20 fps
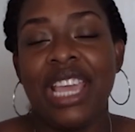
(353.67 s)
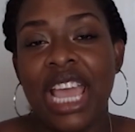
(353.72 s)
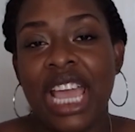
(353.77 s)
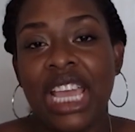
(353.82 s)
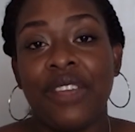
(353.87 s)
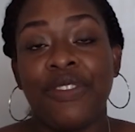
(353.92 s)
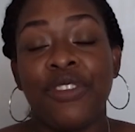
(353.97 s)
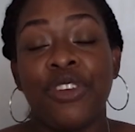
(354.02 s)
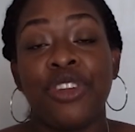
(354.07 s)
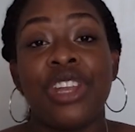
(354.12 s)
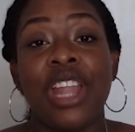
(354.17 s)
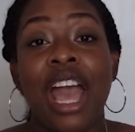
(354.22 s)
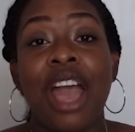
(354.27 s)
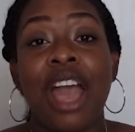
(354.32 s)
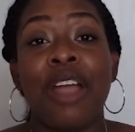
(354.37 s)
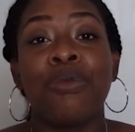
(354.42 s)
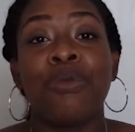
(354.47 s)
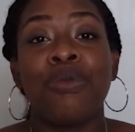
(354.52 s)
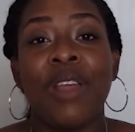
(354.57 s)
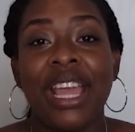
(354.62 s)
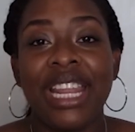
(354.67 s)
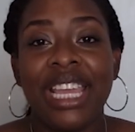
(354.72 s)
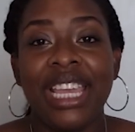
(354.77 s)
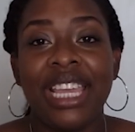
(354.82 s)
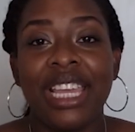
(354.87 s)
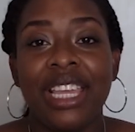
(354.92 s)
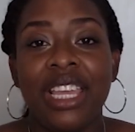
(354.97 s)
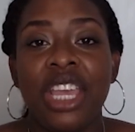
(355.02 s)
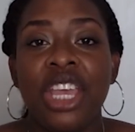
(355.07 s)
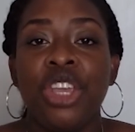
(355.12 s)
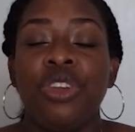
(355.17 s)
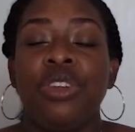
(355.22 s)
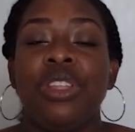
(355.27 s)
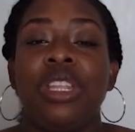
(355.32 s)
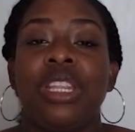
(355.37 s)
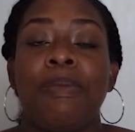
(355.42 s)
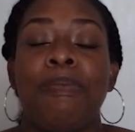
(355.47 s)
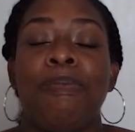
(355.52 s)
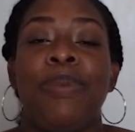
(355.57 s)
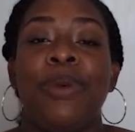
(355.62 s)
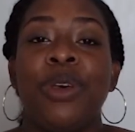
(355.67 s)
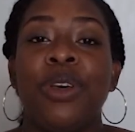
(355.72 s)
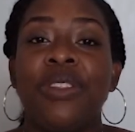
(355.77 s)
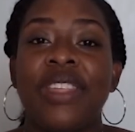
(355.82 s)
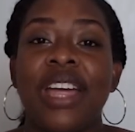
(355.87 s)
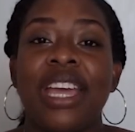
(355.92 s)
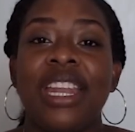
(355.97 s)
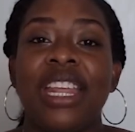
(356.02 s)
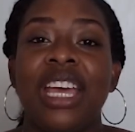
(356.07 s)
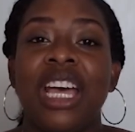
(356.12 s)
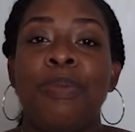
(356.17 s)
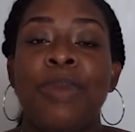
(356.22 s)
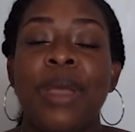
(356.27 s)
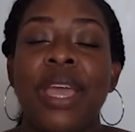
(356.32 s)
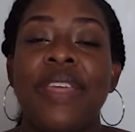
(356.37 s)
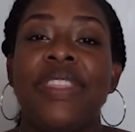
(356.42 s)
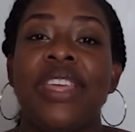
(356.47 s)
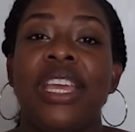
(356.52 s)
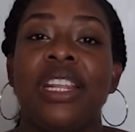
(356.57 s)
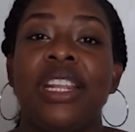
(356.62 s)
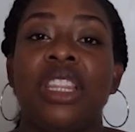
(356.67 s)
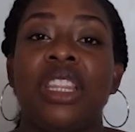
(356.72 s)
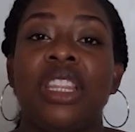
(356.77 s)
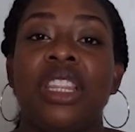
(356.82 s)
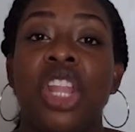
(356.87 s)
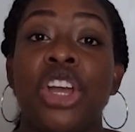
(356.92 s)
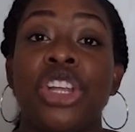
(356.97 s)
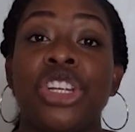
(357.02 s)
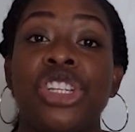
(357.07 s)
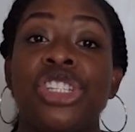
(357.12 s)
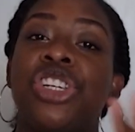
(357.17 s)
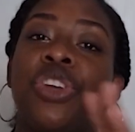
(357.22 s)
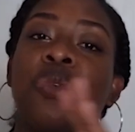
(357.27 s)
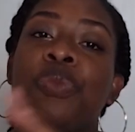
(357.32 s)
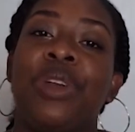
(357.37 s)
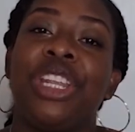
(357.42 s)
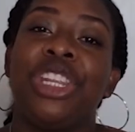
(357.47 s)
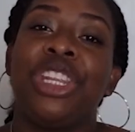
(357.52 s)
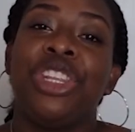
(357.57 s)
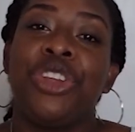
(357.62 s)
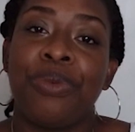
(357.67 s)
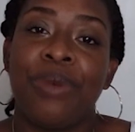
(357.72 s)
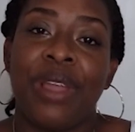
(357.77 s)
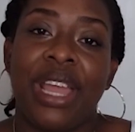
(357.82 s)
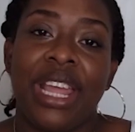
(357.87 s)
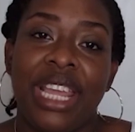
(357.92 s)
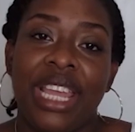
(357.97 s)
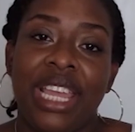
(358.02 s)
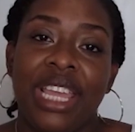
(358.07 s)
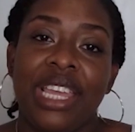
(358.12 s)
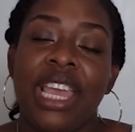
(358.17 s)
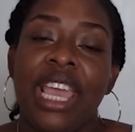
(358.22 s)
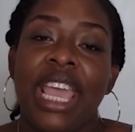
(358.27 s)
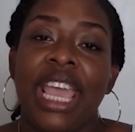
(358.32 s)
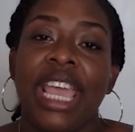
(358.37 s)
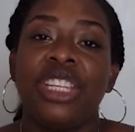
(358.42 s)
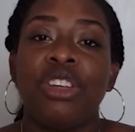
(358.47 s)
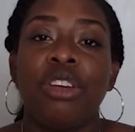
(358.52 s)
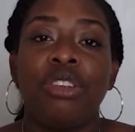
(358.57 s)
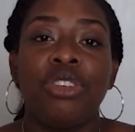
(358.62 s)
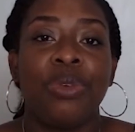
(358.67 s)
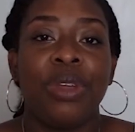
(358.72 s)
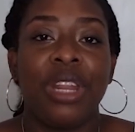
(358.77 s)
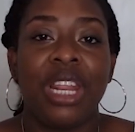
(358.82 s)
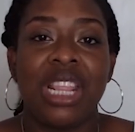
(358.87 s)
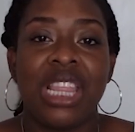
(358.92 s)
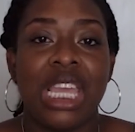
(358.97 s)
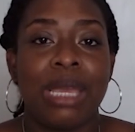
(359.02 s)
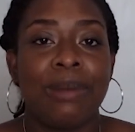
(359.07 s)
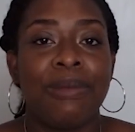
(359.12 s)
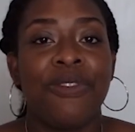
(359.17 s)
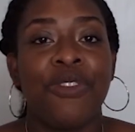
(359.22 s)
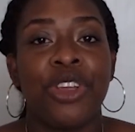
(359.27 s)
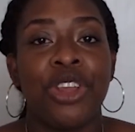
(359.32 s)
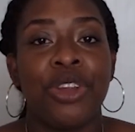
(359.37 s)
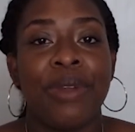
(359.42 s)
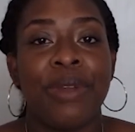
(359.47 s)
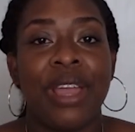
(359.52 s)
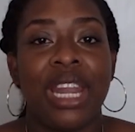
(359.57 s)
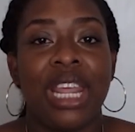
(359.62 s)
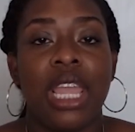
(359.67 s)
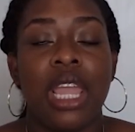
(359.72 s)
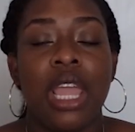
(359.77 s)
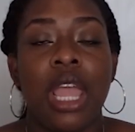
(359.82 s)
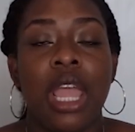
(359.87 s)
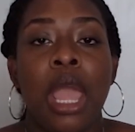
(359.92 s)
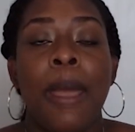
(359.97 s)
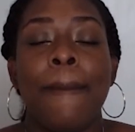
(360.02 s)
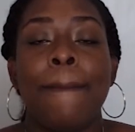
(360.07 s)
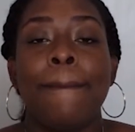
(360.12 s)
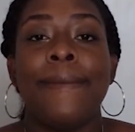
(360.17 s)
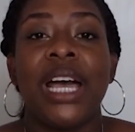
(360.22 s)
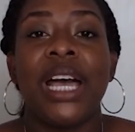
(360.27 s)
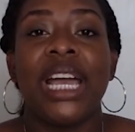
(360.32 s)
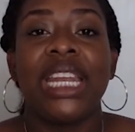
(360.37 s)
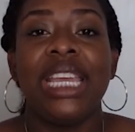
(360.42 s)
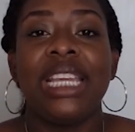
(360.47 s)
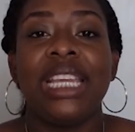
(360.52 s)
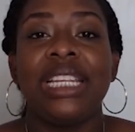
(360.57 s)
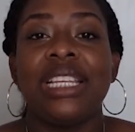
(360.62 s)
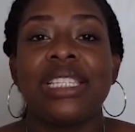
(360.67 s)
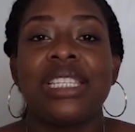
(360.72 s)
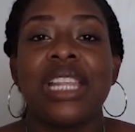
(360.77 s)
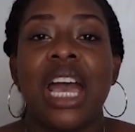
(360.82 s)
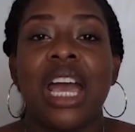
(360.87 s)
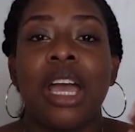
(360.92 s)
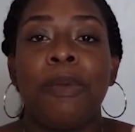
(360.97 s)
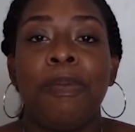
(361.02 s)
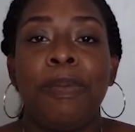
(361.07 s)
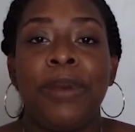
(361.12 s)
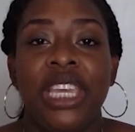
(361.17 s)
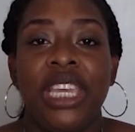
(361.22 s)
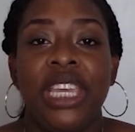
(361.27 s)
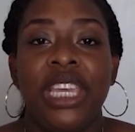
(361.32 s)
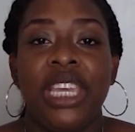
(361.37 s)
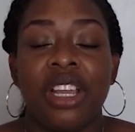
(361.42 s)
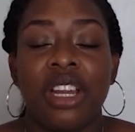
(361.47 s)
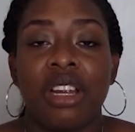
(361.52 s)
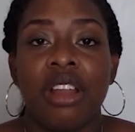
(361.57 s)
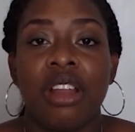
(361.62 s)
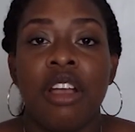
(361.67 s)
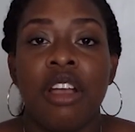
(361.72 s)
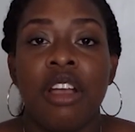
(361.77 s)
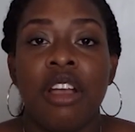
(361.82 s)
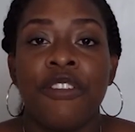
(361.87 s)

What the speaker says: And if you're not ready, you need to build that up and then launch when you're ready. And don't do anything before you're ready. Money does not appear.